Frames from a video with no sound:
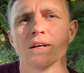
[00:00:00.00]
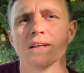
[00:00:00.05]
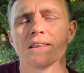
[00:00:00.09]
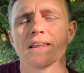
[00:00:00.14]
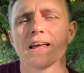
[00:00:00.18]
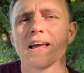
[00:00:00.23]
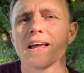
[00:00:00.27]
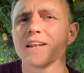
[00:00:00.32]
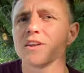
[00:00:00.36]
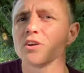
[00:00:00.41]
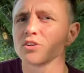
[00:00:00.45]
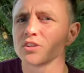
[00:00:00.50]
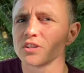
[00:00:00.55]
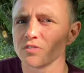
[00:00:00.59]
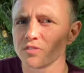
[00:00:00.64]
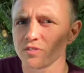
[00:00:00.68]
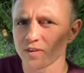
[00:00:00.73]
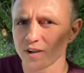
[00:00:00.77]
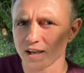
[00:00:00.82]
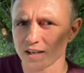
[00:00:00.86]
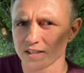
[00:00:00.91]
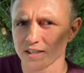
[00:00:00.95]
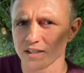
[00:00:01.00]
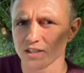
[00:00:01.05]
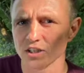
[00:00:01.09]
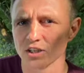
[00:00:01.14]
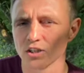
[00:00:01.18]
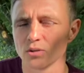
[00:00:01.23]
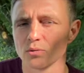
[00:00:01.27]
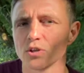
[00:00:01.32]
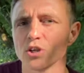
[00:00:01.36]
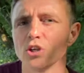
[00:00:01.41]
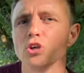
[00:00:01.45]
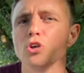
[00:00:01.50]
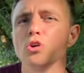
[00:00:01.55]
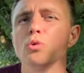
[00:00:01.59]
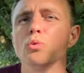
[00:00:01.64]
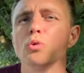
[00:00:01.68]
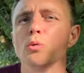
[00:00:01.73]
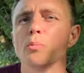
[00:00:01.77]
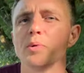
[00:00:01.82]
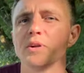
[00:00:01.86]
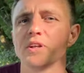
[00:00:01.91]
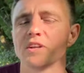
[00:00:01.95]
They're not defining you. You
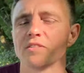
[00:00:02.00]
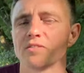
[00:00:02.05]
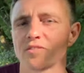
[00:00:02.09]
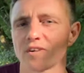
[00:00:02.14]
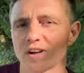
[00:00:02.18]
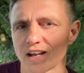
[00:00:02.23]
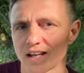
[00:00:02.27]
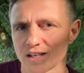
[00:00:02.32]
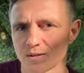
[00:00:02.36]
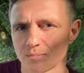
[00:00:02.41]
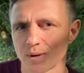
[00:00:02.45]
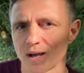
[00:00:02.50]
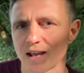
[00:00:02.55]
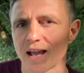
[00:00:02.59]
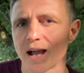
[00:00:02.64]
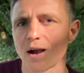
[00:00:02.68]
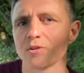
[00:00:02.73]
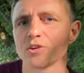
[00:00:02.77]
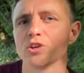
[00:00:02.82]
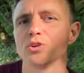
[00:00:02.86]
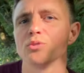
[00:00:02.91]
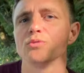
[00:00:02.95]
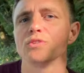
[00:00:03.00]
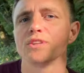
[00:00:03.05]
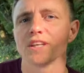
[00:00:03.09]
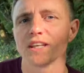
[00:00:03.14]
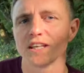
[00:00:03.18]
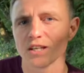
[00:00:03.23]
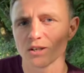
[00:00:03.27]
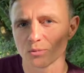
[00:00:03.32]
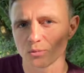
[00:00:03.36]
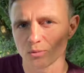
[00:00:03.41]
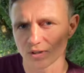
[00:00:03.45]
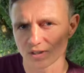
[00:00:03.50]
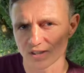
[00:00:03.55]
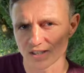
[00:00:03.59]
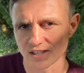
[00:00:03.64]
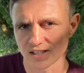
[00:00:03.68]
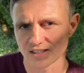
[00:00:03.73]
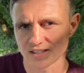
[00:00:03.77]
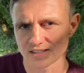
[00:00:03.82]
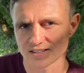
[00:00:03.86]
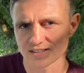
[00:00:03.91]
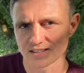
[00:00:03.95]
will be defined by how you deal with
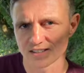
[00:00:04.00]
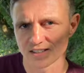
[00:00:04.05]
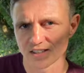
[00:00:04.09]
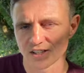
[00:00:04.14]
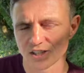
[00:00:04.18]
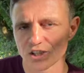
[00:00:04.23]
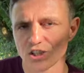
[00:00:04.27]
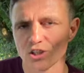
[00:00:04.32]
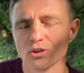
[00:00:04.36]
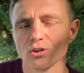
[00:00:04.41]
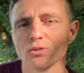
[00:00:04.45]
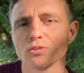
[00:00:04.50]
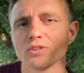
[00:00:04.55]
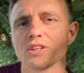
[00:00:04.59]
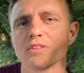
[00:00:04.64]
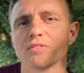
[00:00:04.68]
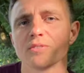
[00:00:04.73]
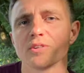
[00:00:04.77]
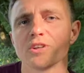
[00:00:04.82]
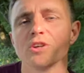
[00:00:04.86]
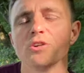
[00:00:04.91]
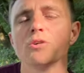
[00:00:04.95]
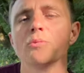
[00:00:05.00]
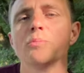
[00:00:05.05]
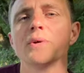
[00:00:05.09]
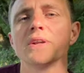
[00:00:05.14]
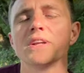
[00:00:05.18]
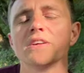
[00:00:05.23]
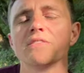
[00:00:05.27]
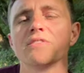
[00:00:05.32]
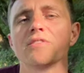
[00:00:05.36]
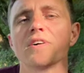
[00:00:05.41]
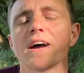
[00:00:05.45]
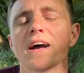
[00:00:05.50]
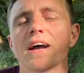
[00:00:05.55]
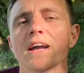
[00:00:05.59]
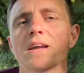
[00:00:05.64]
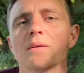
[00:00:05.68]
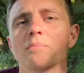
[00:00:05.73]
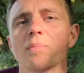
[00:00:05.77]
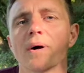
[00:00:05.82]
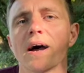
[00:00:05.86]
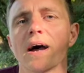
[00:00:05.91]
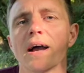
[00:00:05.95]
this. You'll be
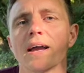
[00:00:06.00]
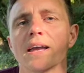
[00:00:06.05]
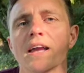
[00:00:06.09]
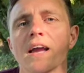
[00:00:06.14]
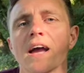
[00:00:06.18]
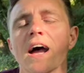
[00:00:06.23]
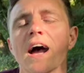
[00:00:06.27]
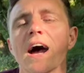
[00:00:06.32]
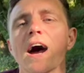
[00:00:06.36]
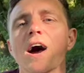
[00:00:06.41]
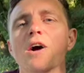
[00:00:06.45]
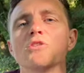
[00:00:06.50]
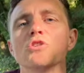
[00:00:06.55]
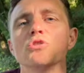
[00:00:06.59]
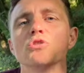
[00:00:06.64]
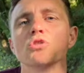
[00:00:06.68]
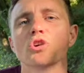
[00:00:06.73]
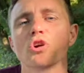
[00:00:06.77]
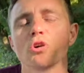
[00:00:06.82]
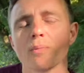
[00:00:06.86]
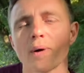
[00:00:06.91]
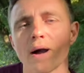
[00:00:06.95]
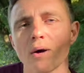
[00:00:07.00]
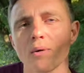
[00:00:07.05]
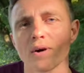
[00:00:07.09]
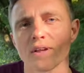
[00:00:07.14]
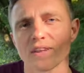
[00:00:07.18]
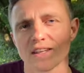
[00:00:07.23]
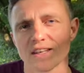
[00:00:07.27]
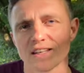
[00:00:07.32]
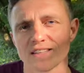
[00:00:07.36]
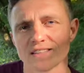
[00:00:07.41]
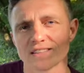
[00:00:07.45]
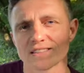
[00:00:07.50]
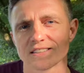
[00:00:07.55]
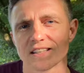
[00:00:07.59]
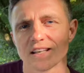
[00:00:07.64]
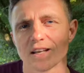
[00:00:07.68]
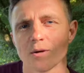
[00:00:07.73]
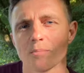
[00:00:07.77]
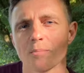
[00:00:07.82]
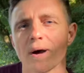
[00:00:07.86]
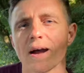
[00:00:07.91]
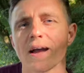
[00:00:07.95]
defined by how you come out of this,
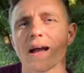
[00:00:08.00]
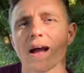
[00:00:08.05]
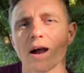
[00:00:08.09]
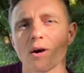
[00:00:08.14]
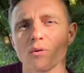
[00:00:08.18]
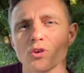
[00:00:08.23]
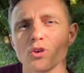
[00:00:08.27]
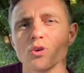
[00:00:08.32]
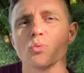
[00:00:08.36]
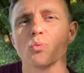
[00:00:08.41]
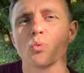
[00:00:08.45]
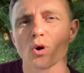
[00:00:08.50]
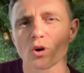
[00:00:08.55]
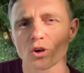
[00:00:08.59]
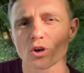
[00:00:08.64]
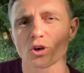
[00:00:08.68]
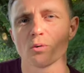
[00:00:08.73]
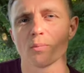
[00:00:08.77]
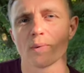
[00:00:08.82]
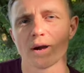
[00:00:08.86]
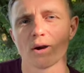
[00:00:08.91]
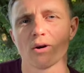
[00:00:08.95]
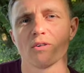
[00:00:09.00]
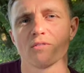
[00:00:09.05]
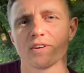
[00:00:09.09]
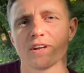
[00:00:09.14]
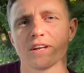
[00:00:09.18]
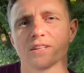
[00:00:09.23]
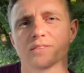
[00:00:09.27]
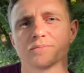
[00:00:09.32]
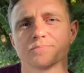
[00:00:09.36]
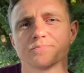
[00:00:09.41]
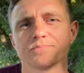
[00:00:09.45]
by how you want to come out of it.